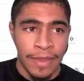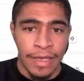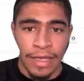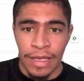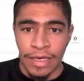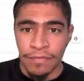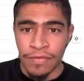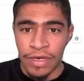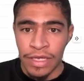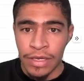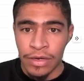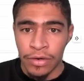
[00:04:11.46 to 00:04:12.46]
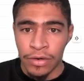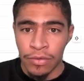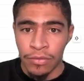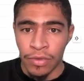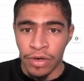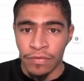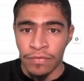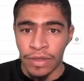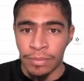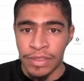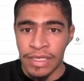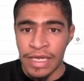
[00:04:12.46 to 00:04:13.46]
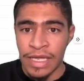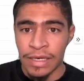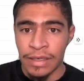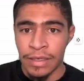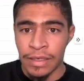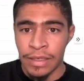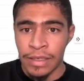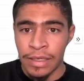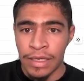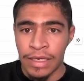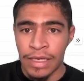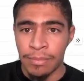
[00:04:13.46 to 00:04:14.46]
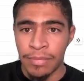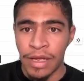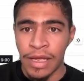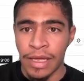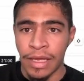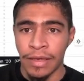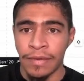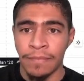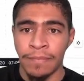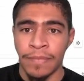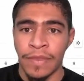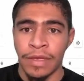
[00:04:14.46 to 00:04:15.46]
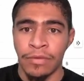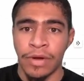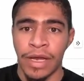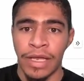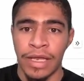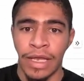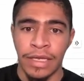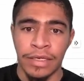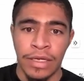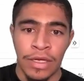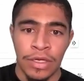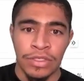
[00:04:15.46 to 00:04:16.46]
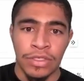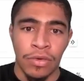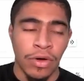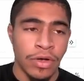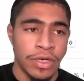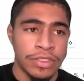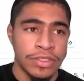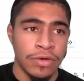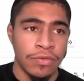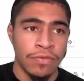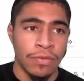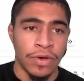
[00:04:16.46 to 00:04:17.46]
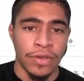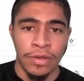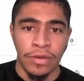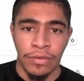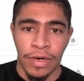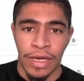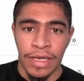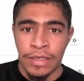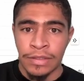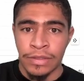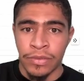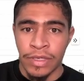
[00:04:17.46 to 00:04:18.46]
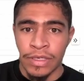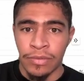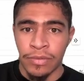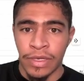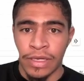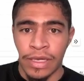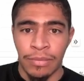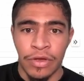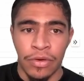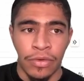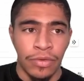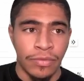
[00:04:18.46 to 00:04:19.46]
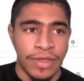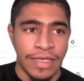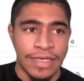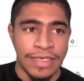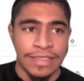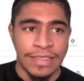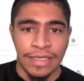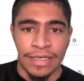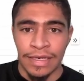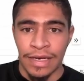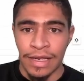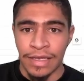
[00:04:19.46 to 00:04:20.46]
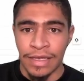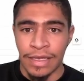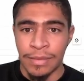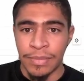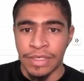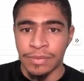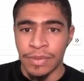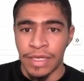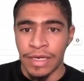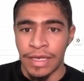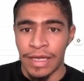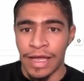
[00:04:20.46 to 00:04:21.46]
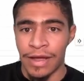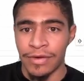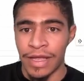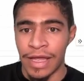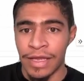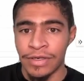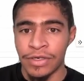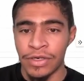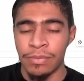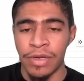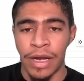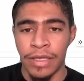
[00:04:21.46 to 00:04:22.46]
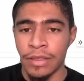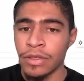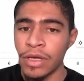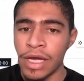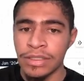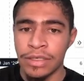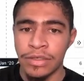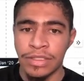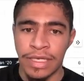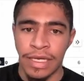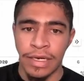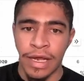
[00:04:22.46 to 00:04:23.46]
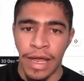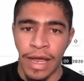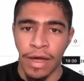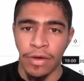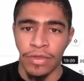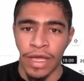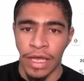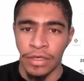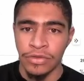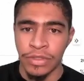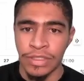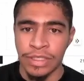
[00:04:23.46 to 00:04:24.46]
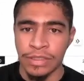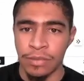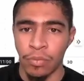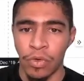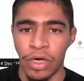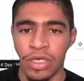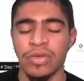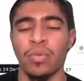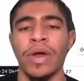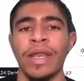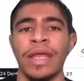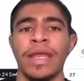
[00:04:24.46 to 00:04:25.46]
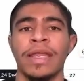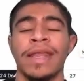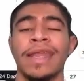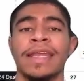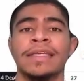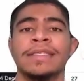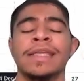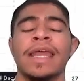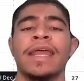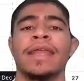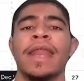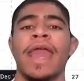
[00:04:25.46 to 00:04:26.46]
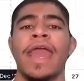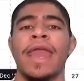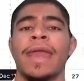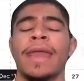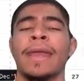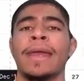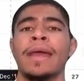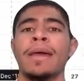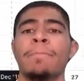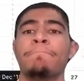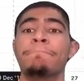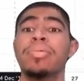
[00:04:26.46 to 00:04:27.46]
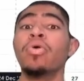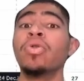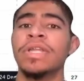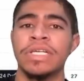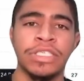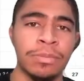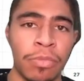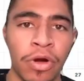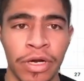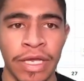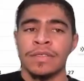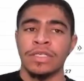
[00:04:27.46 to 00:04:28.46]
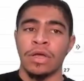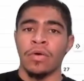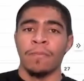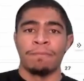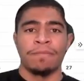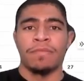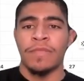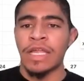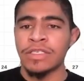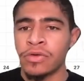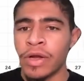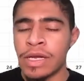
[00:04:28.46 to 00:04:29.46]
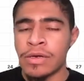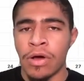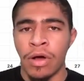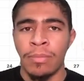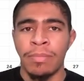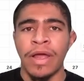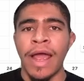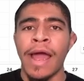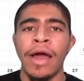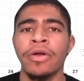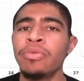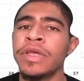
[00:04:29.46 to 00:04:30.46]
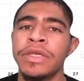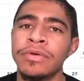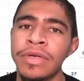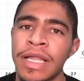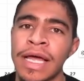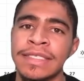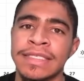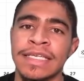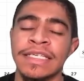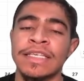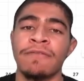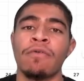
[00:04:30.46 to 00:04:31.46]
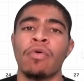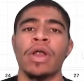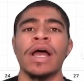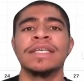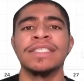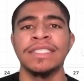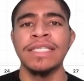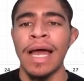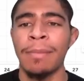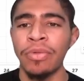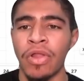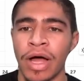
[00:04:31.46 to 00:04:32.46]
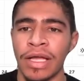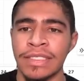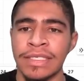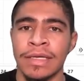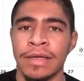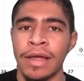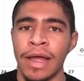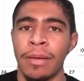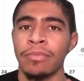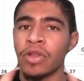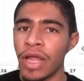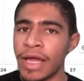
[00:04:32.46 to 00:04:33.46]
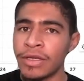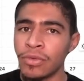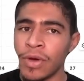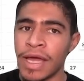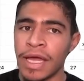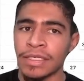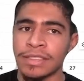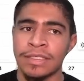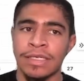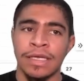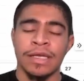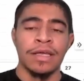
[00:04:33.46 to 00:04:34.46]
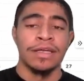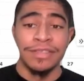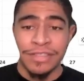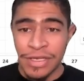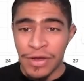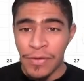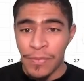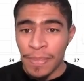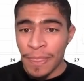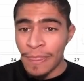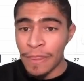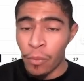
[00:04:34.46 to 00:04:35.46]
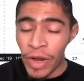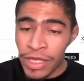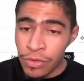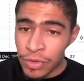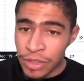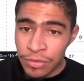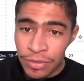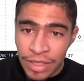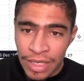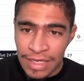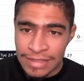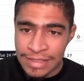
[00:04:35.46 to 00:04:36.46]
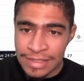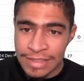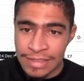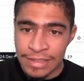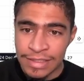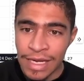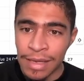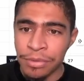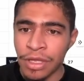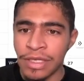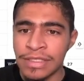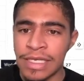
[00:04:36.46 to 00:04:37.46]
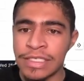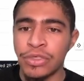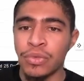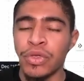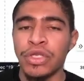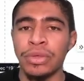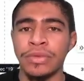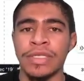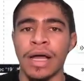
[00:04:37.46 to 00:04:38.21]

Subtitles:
And even here where it flipped again and kept buying, right? And so on and so forth, right? So we can keep going with this, and I can keep explaining how to enter, but I think you guys understand how the entry system works when it is in a bullish market. So that's great and all, but how do we utilize this for a stop loss? I'm glad you asked. So the way you would utilize this as a stop loss is you would use the